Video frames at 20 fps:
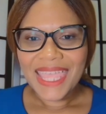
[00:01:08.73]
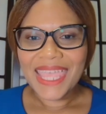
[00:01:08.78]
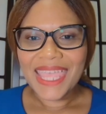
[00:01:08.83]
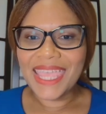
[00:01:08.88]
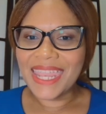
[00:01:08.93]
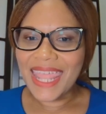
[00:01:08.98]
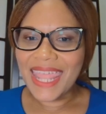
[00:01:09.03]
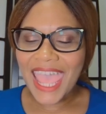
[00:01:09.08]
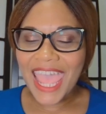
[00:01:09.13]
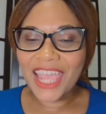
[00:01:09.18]

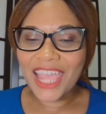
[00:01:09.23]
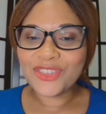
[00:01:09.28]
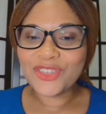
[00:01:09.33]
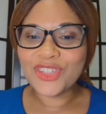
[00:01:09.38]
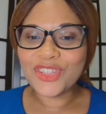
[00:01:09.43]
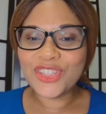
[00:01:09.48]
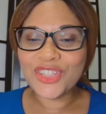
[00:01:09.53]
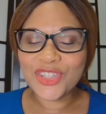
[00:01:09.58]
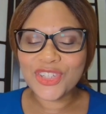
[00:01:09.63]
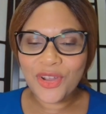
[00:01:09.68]
it
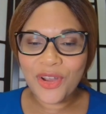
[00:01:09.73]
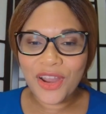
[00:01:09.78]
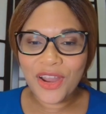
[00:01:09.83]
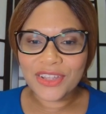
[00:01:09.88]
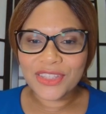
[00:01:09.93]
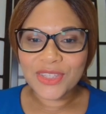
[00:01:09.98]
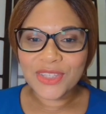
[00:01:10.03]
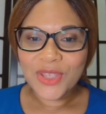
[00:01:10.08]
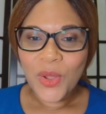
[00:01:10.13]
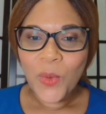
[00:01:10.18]
actually
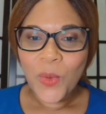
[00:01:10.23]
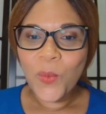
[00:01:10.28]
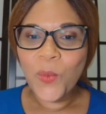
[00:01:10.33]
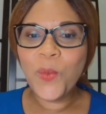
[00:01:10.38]
starts